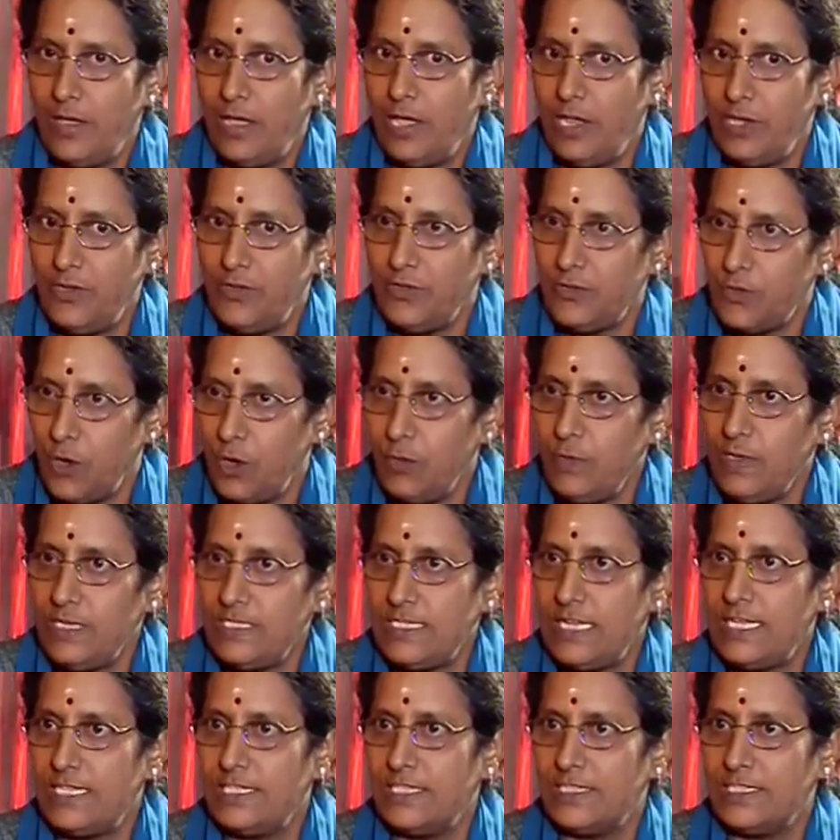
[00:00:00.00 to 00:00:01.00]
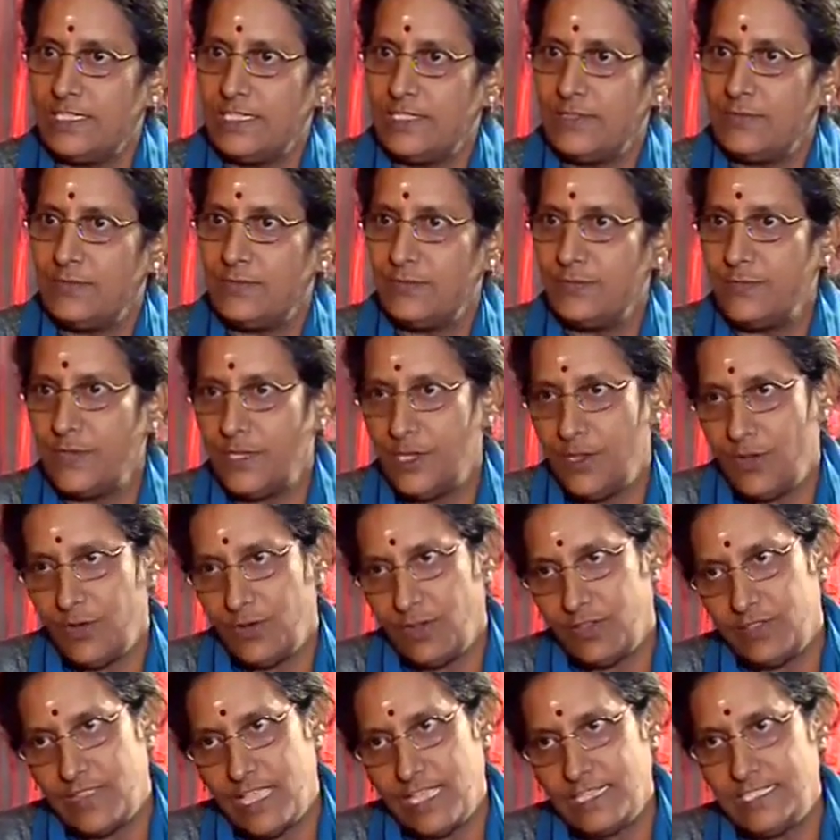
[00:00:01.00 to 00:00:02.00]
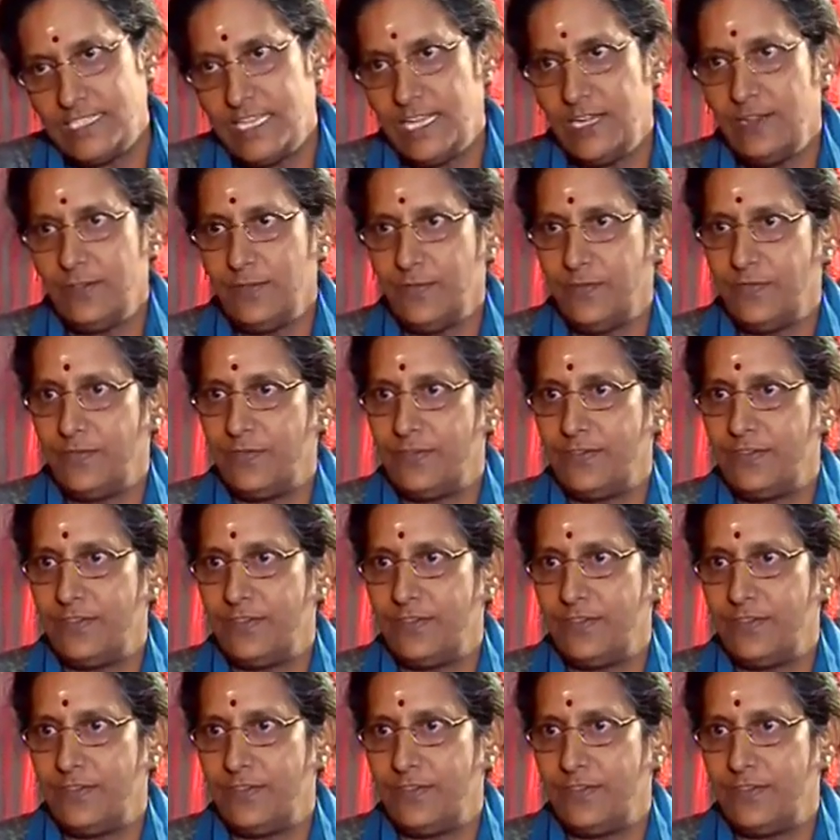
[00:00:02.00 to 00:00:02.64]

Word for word: it is always like this. When you're on that side of